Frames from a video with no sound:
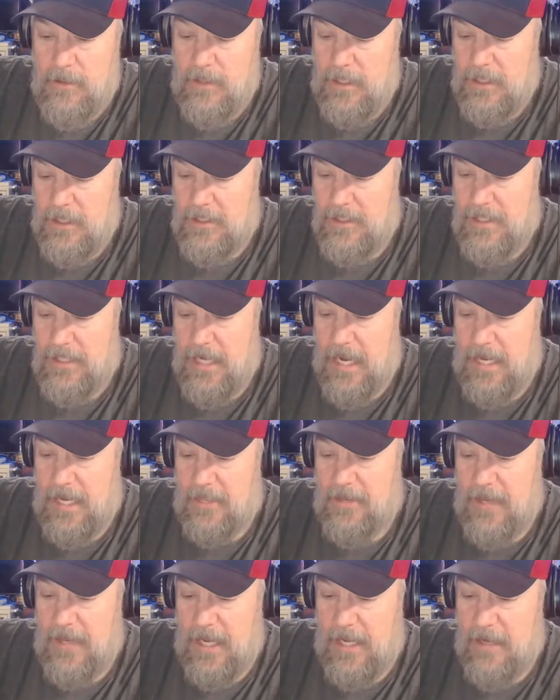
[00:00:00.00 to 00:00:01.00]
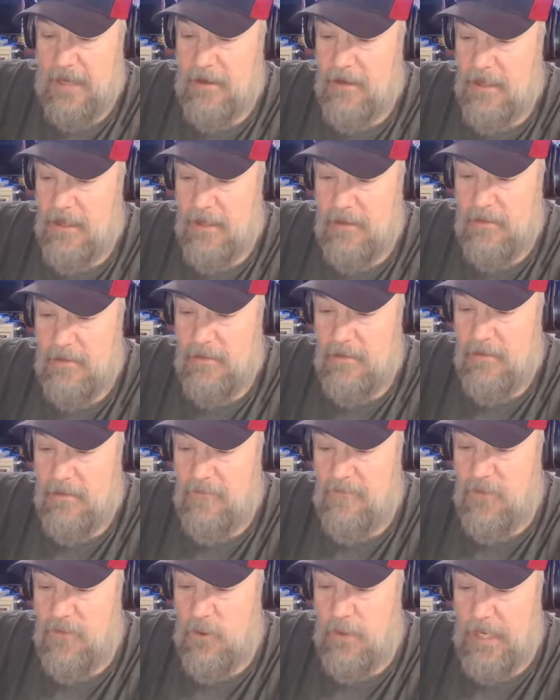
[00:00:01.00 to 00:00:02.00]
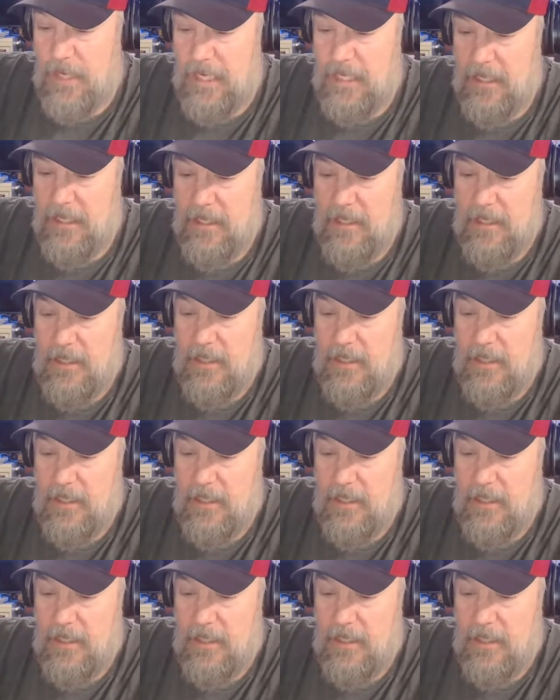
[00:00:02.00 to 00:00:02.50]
This dang thing. Phooey.